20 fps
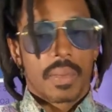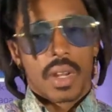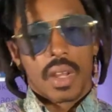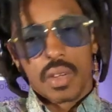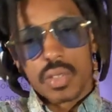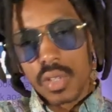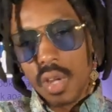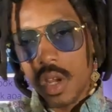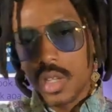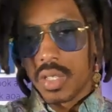But I
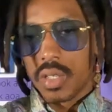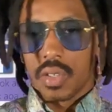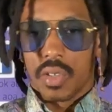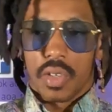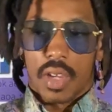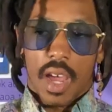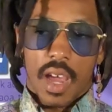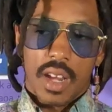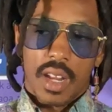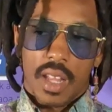was also
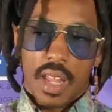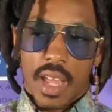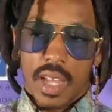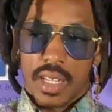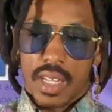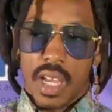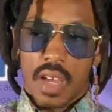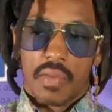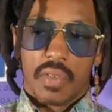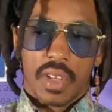kind of
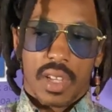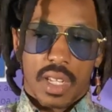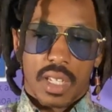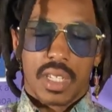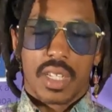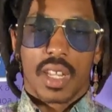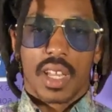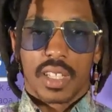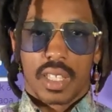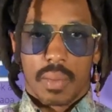like delving
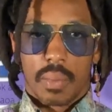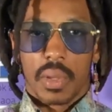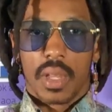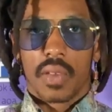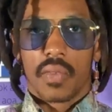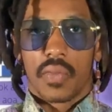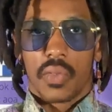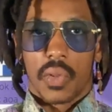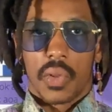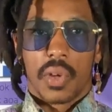into like the
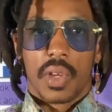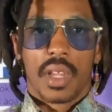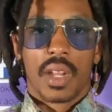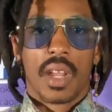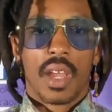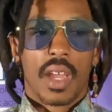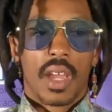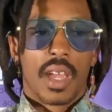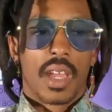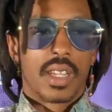Pink Floyd
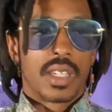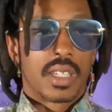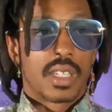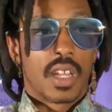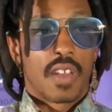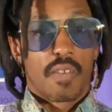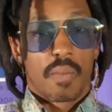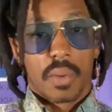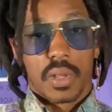and stuff.